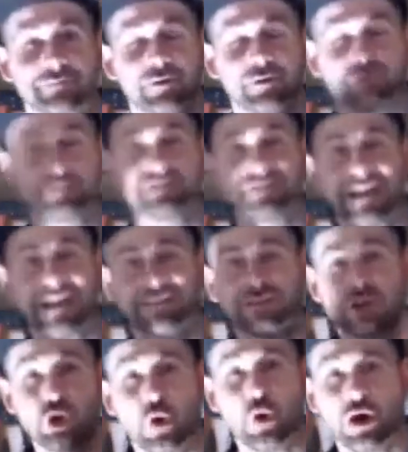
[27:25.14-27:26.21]
but we still got
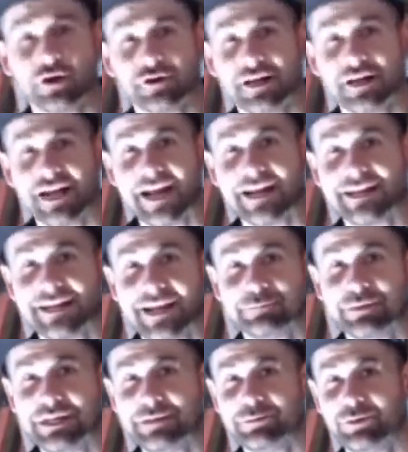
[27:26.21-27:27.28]
288
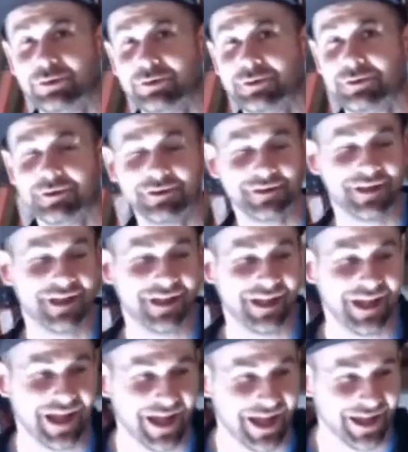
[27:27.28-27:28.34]
people
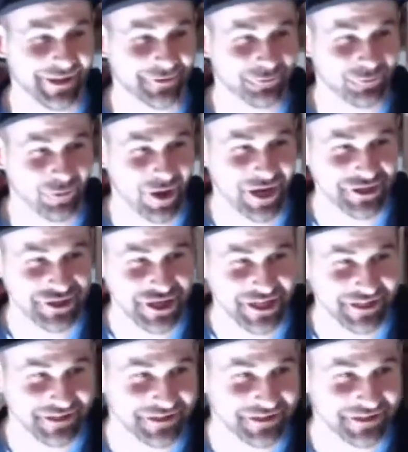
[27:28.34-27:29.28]
on watching.